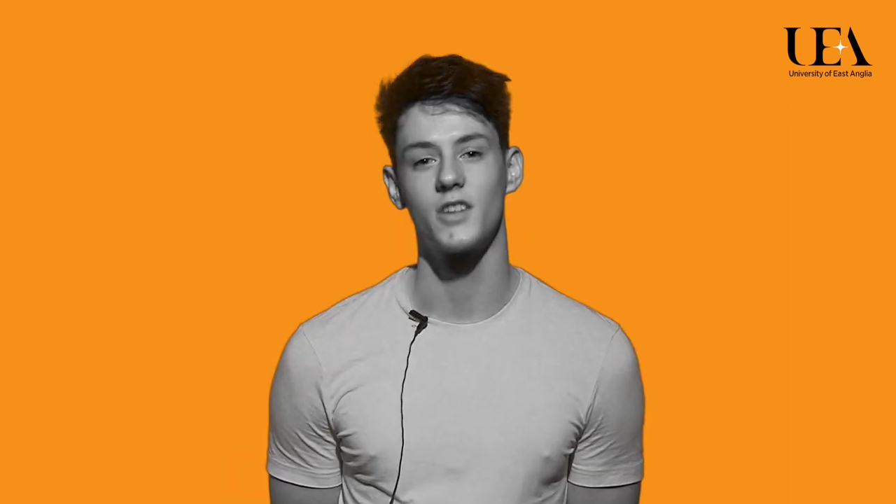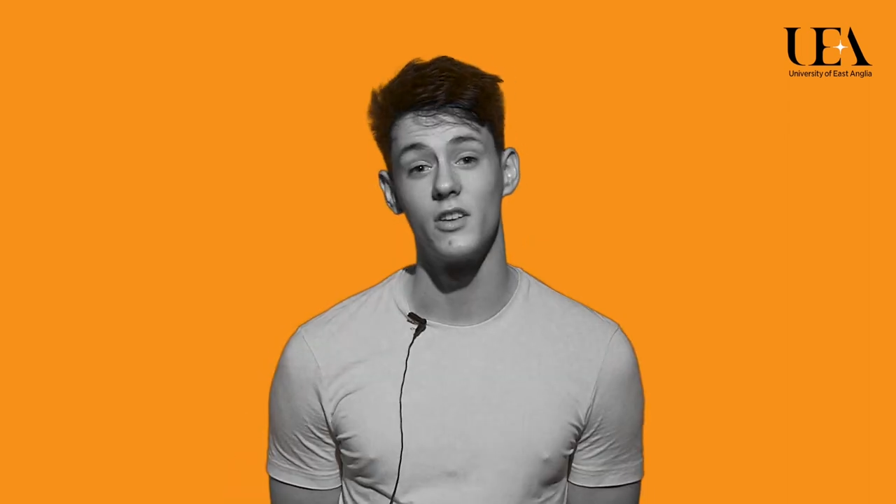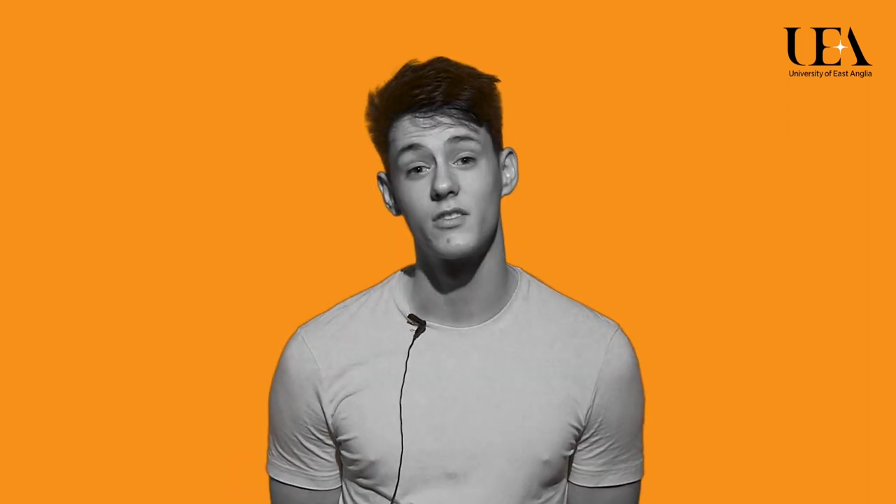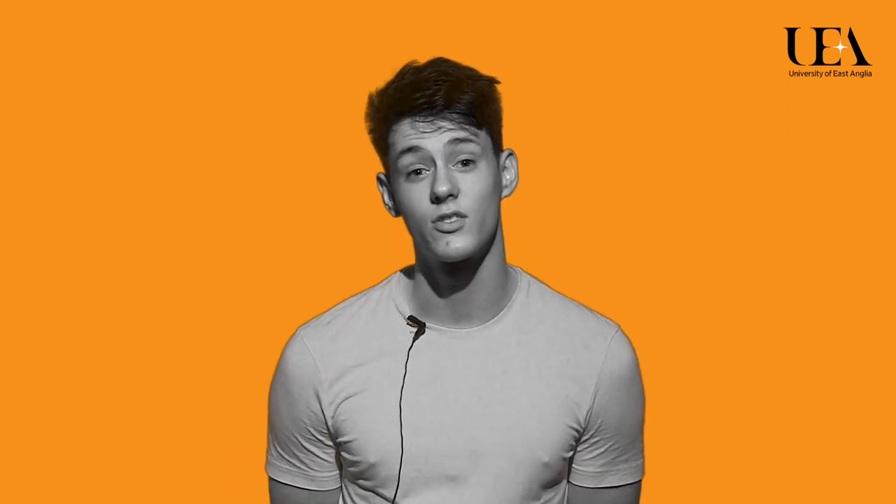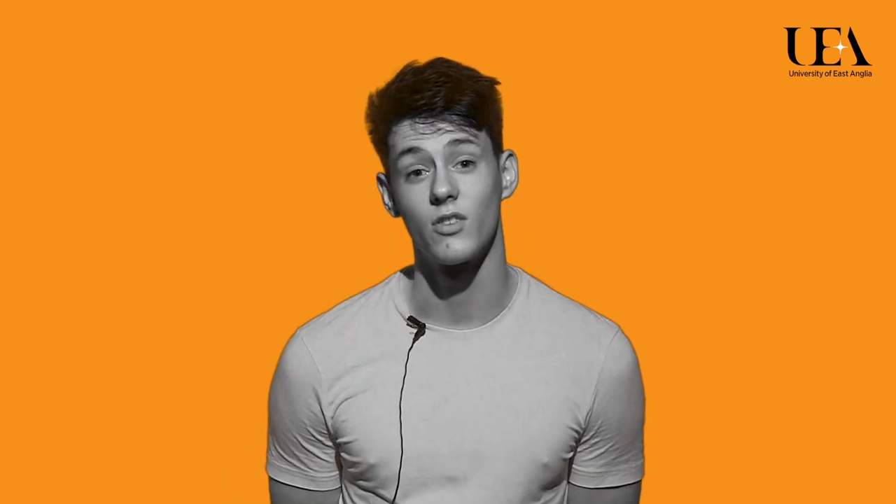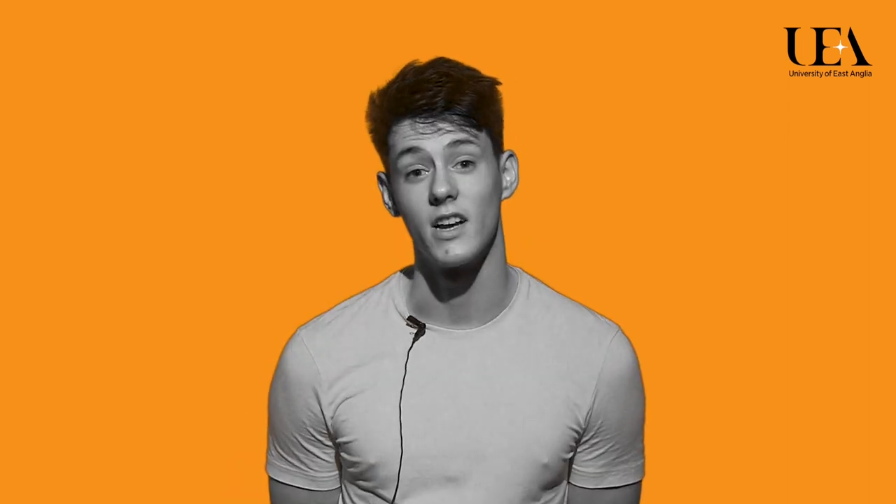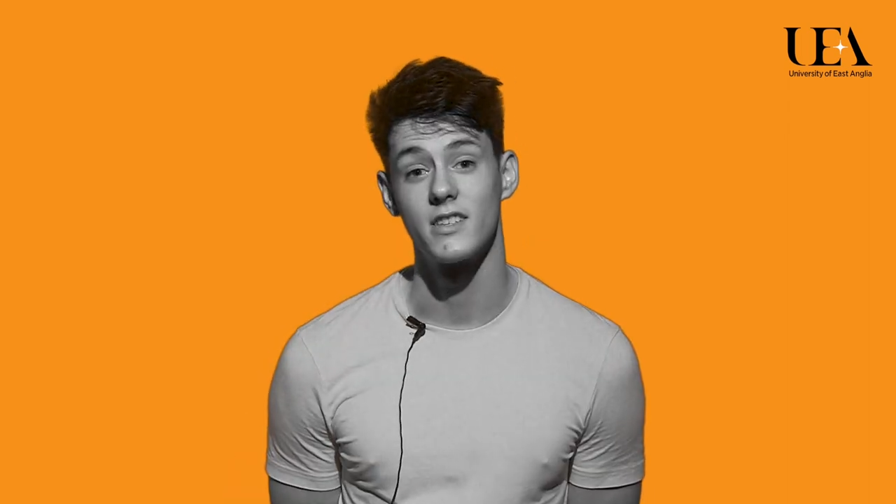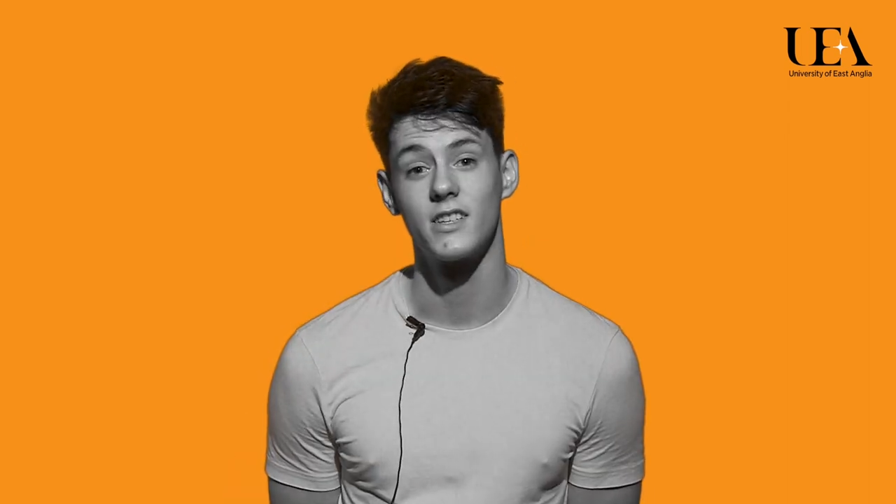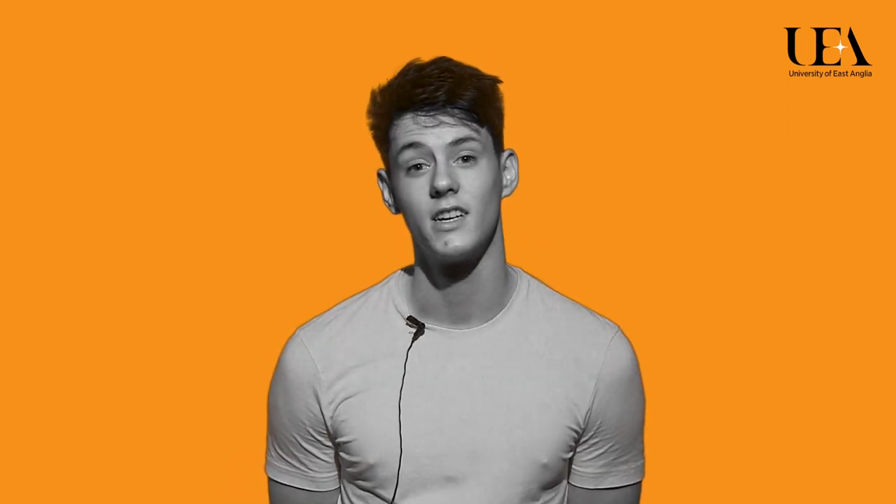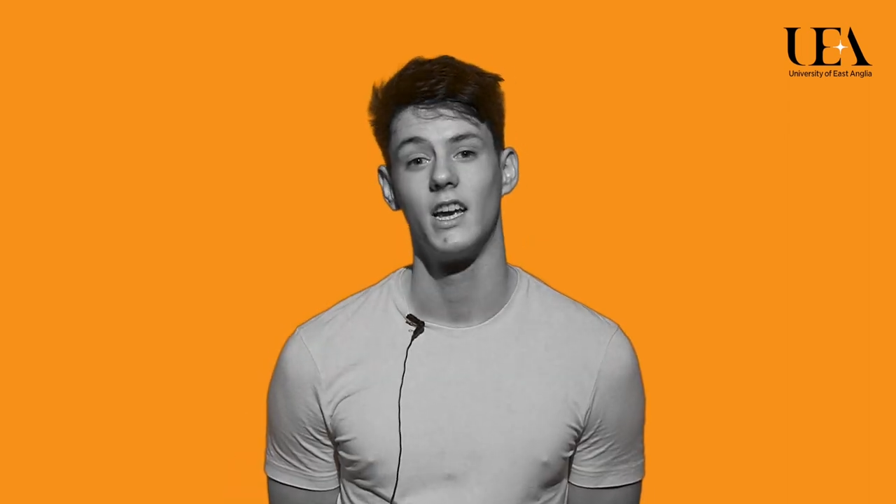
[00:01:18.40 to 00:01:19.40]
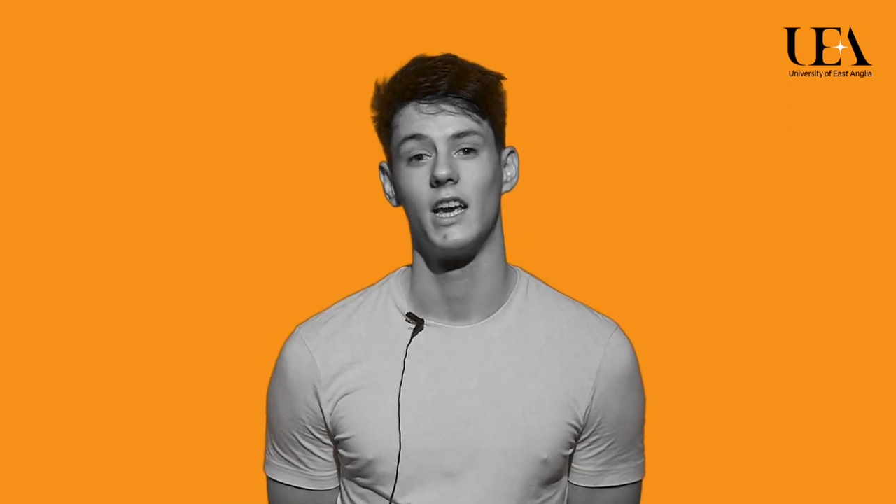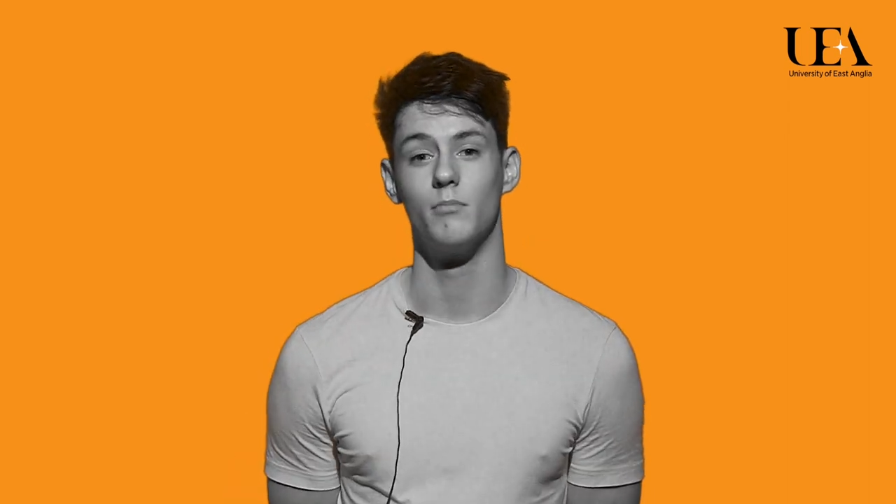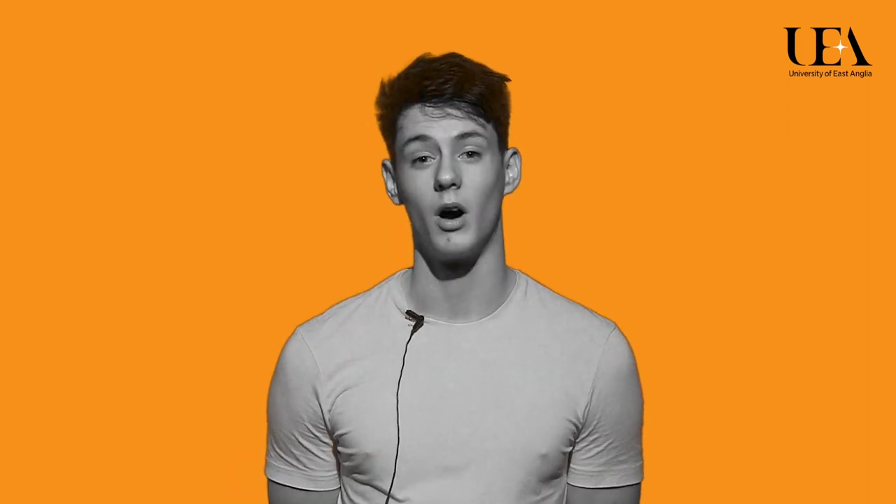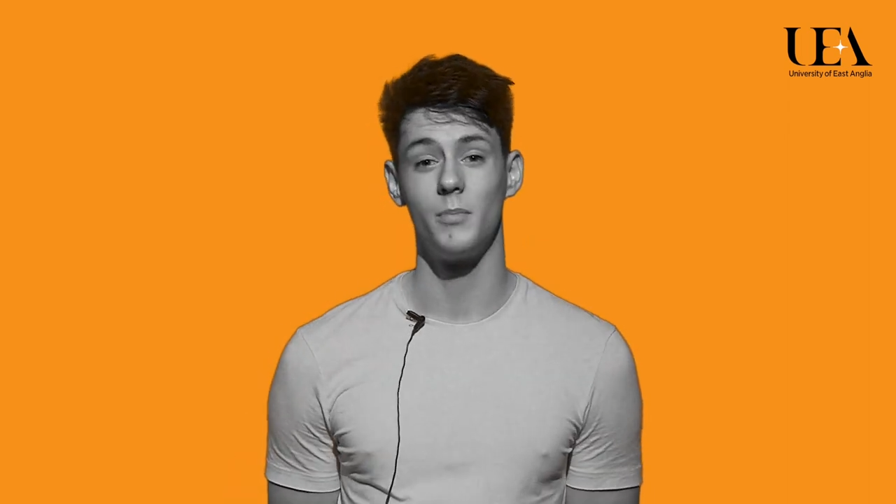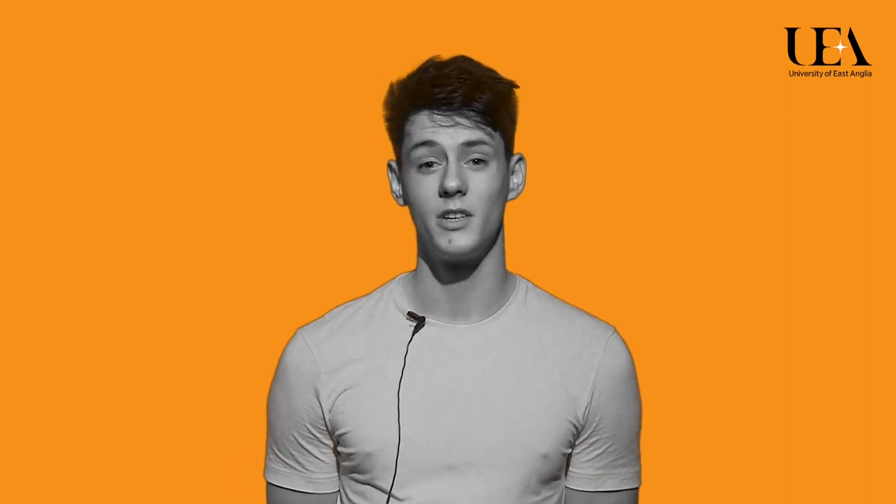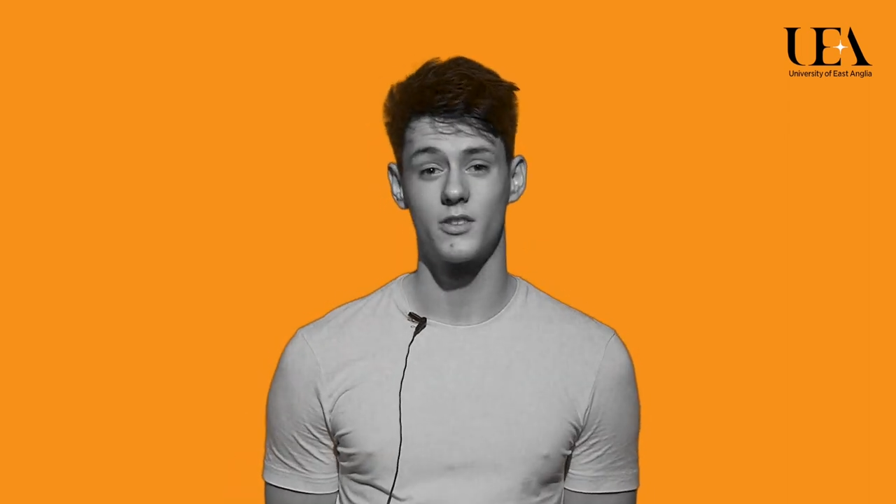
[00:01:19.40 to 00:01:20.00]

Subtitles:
Don't stress. It might be